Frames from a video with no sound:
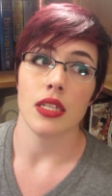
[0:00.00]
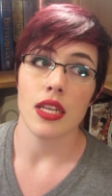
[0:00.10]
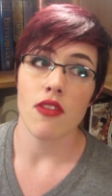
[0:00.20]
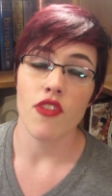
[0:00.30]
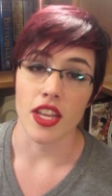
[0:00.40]

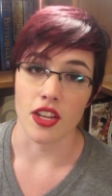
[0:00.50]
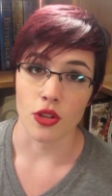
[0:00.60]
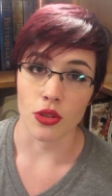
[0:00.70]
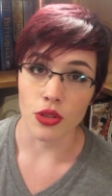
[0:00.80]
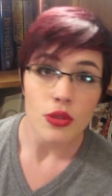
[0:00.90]
If it
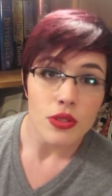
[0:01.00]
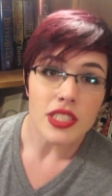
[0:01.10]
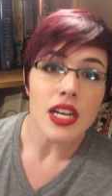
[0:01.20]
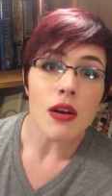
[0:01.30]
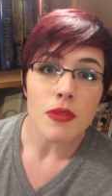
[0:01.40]

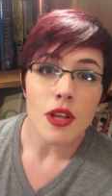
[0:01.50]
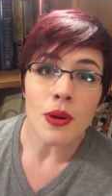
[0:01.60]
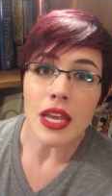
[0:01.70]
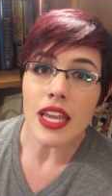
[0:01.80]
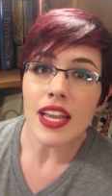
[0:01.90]
includes
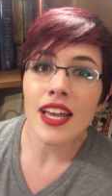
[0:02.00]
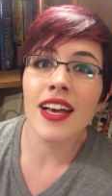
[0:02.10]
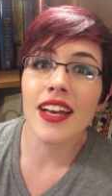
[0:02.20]
uploading,